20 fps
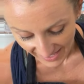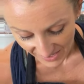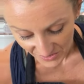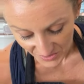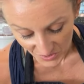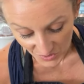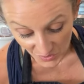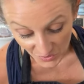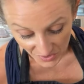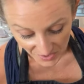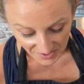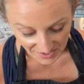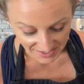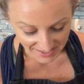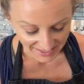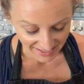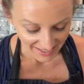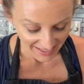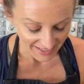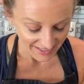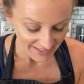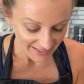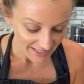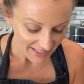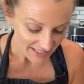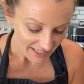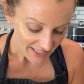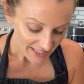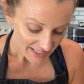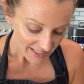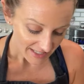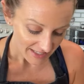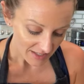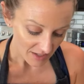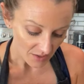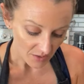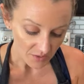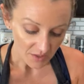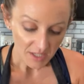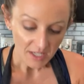how cool this is.
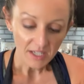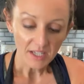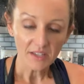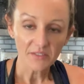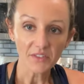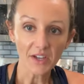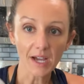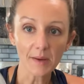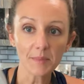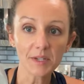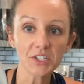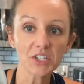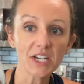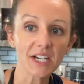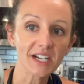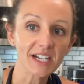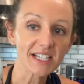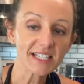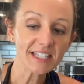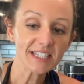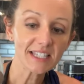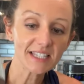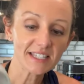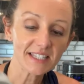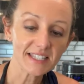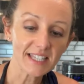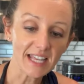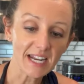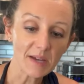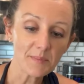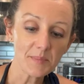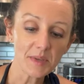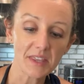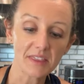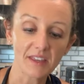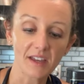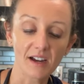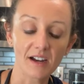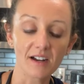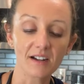So I've got my cherries set up in
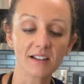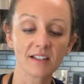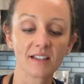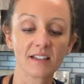there